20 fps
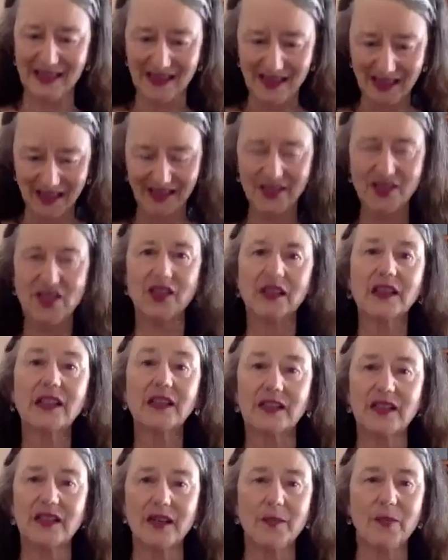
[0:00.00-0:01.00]
digs a little
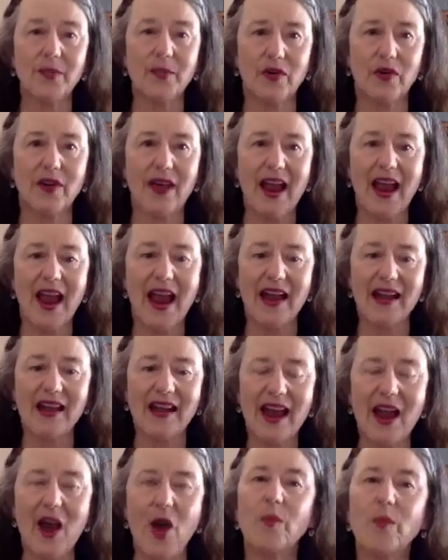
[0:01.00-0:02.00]
deeper
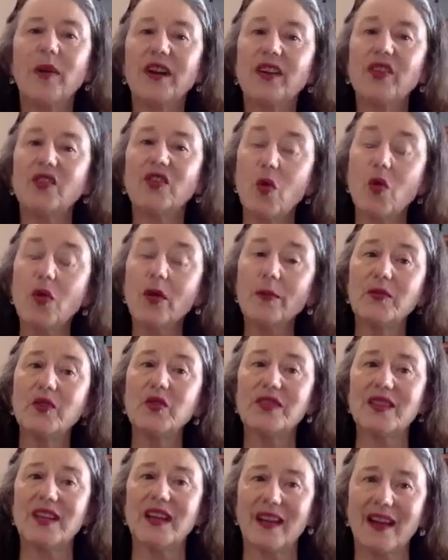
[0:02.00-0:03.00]
anyhow, but in your
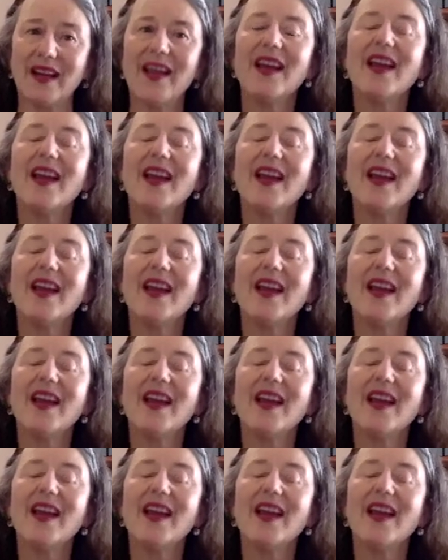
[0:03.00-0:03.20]
music,